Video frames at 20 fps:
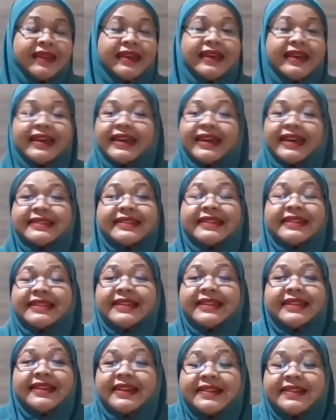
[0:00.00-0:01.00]
It's
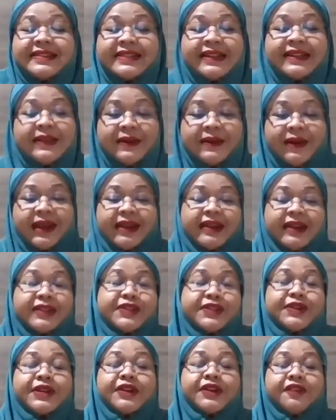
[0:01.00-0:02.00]
indeed an exhilarating
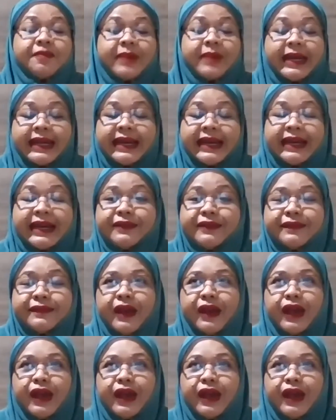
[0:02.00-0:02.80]
journey of my life.